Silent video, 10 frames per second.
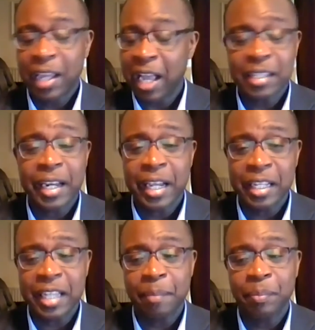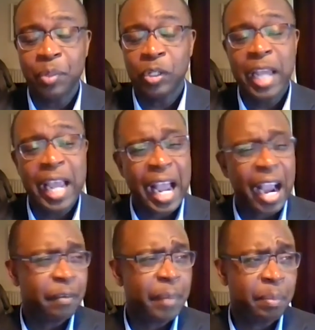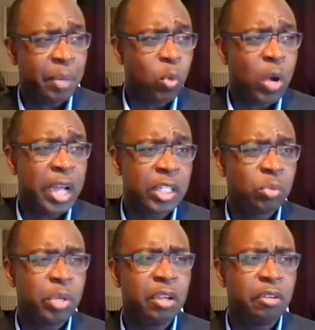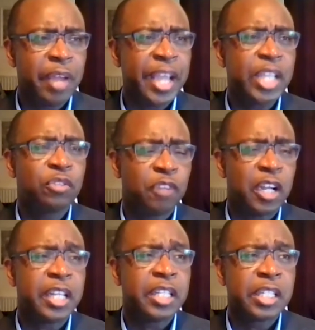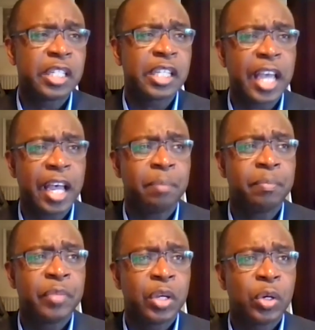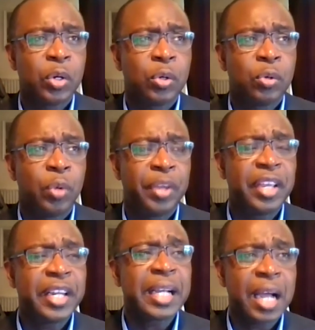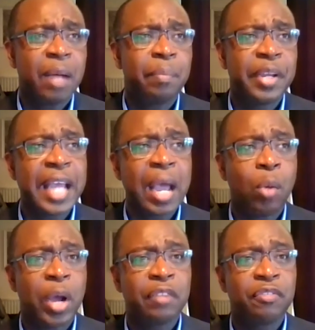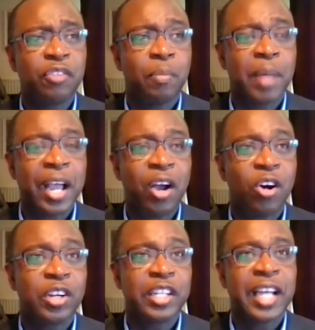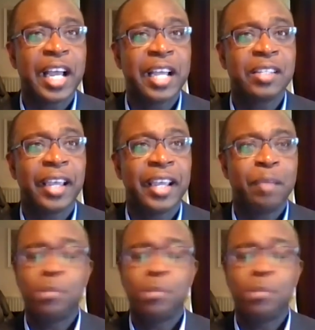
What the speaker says: as an example. I remember once we raised funds within a company I worked for by organizing a